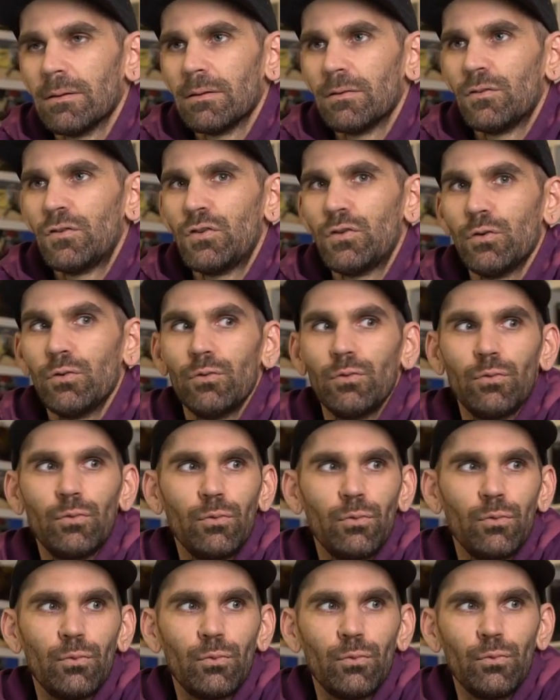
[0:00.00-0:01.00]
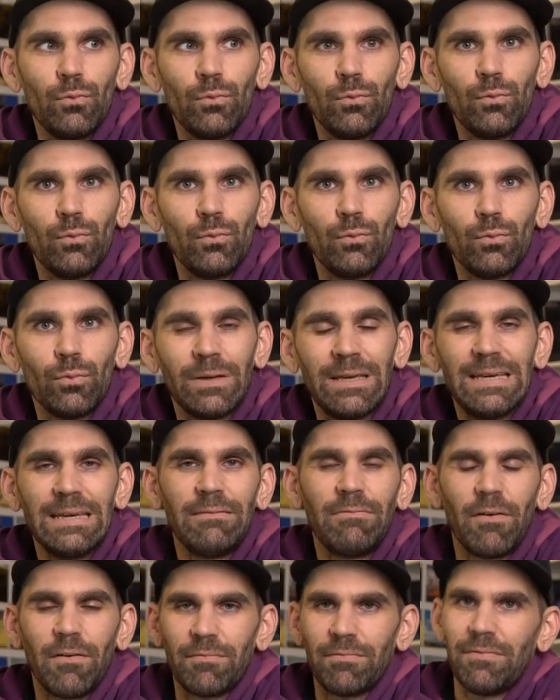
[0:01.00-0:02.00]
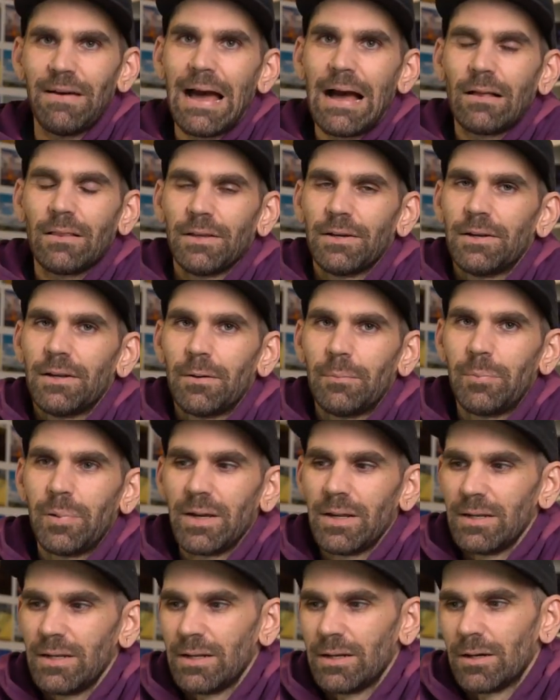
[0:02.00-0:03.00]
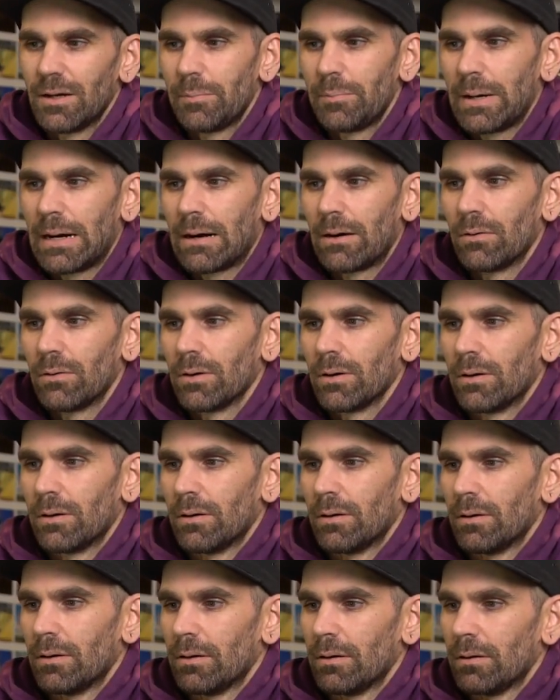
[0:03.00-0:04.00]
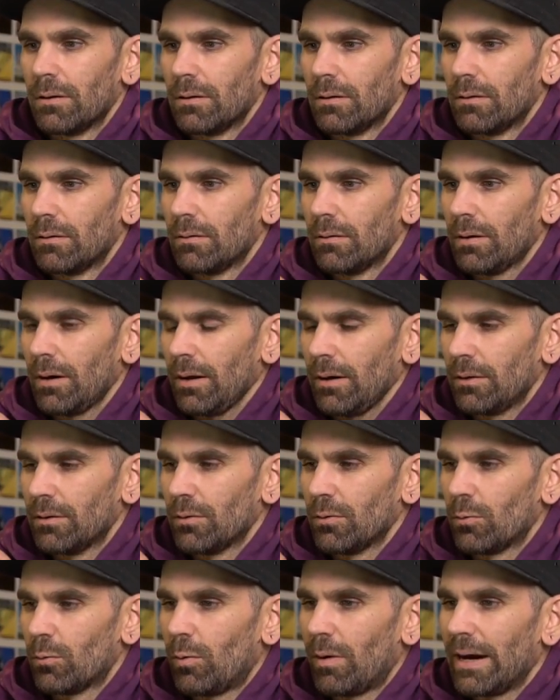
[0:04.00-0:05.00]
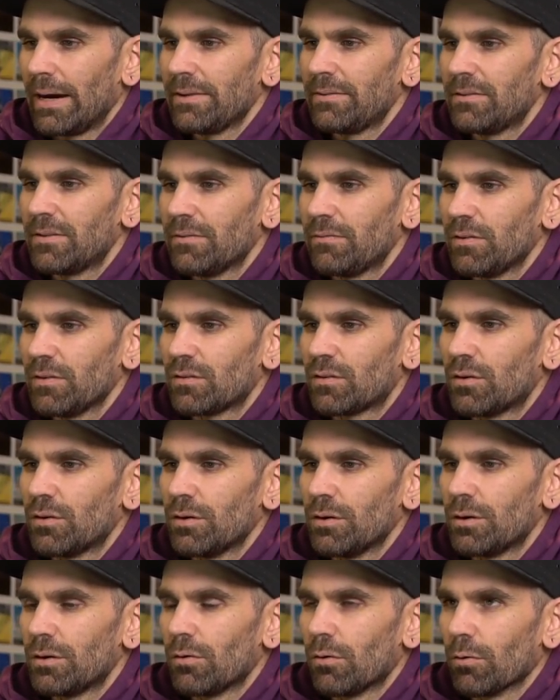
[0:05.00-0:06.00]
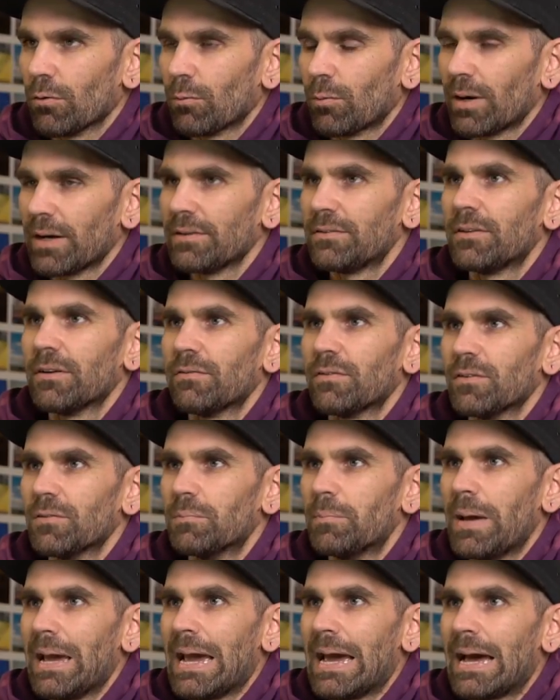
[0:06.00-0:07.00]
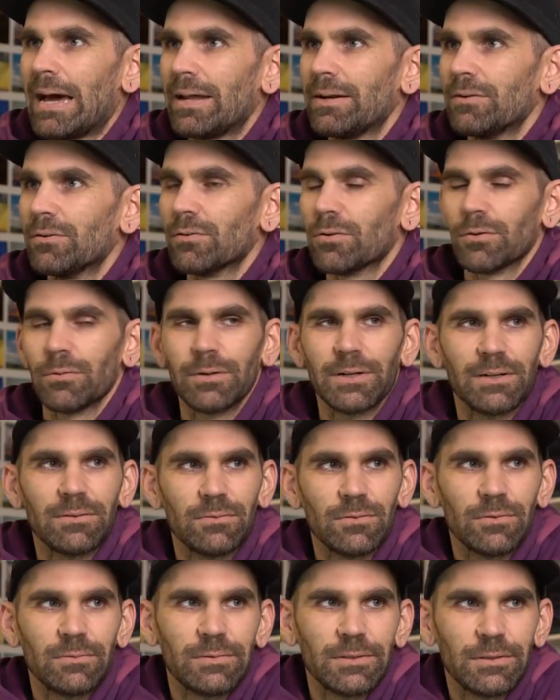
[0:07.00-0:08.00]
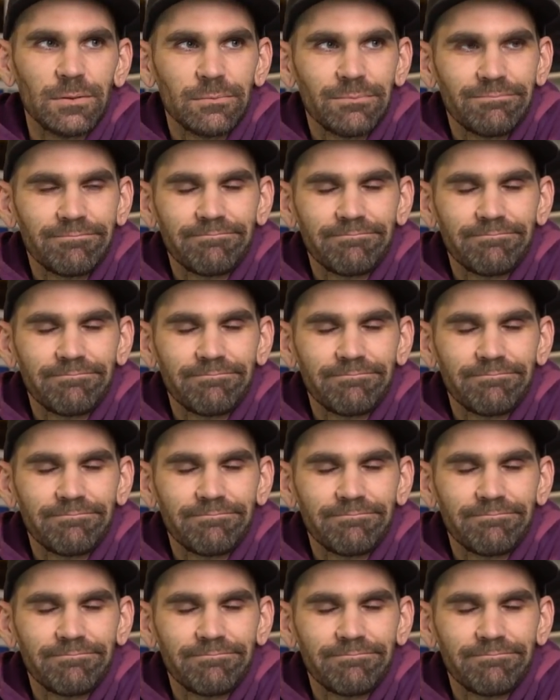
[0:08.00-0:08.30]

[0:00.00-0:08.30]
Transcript: to give a valid opinion about, I don't know, why stuff is good or why stuff is bad or whatever, you know.